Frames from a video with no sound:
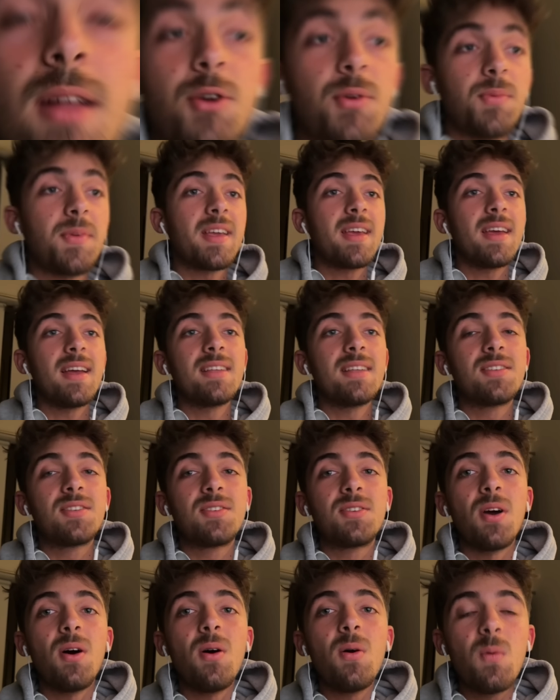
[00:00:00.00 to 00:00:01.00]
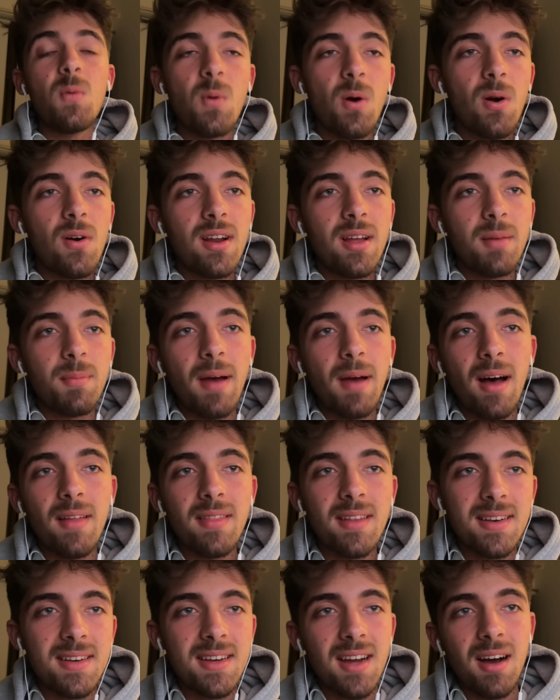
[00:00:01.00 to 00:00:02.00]
Crypto kids, don't worry about
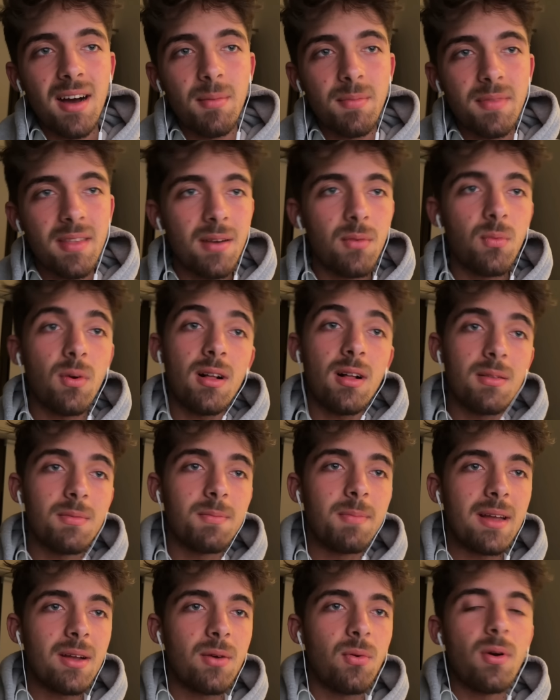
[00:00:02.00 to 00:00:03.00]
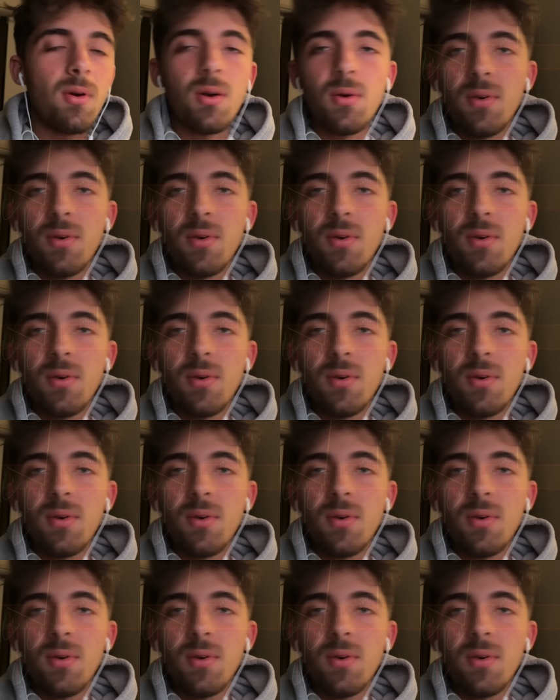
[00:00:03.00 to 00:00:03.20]
the dump that, well, Bitcoin